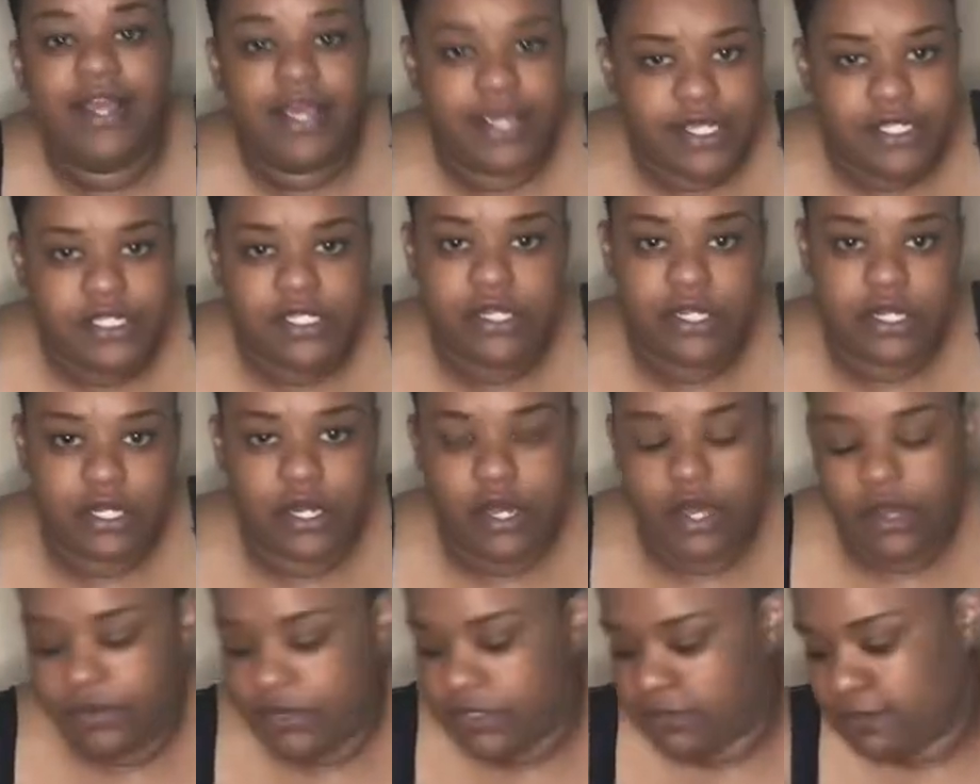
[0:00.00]
He's gonna
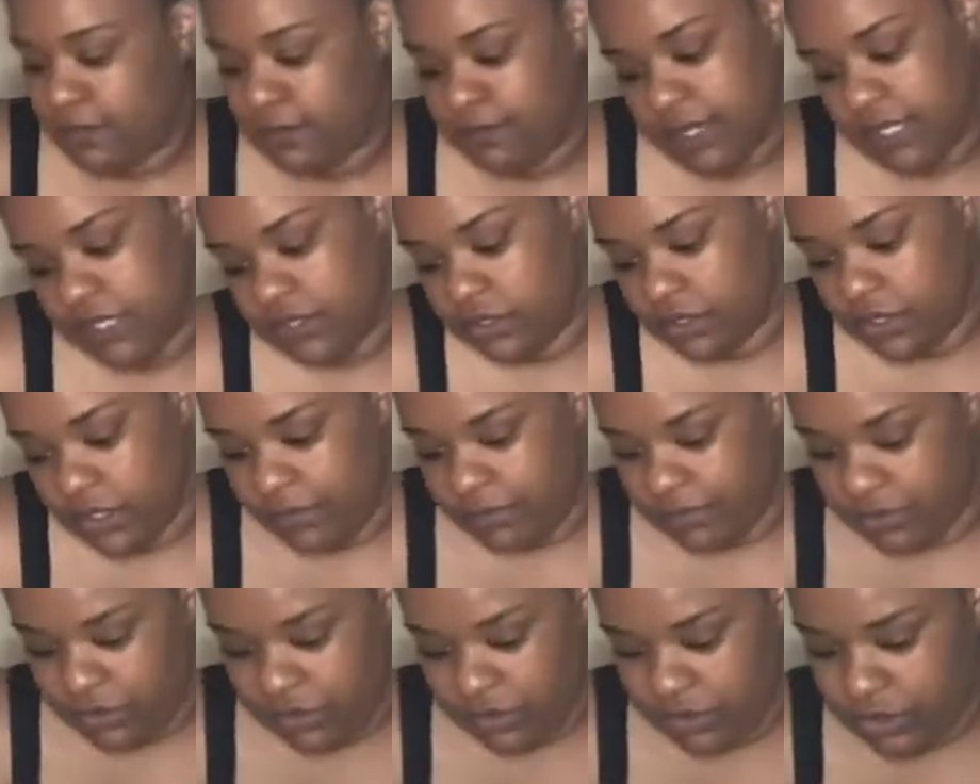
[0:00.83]
always be my
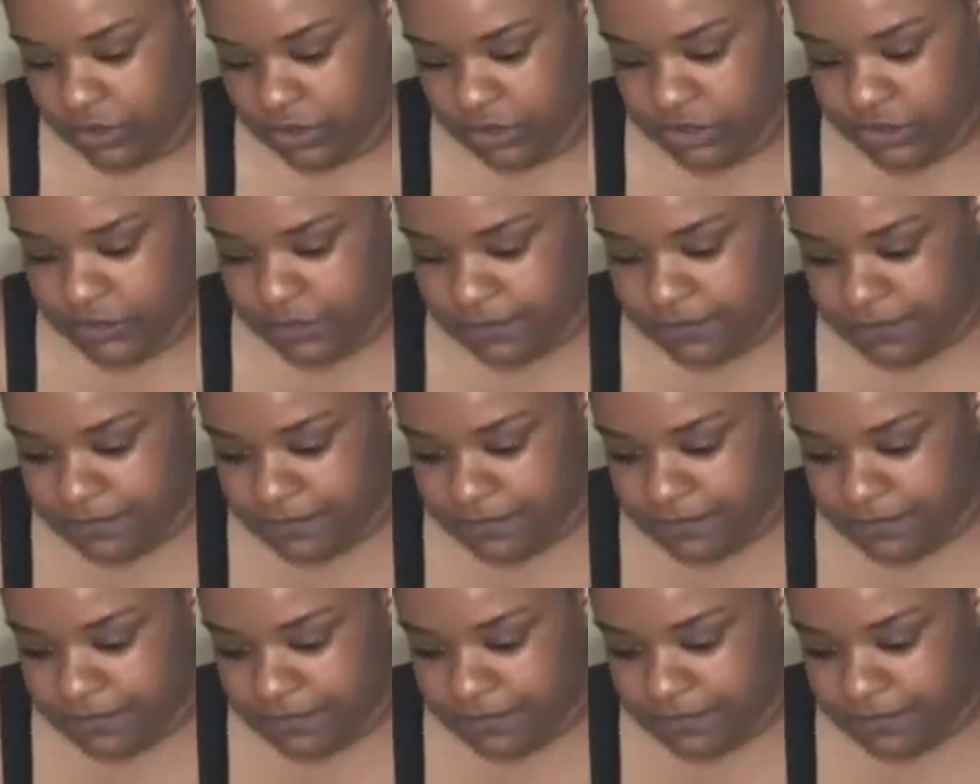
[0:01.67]
celebrity crush.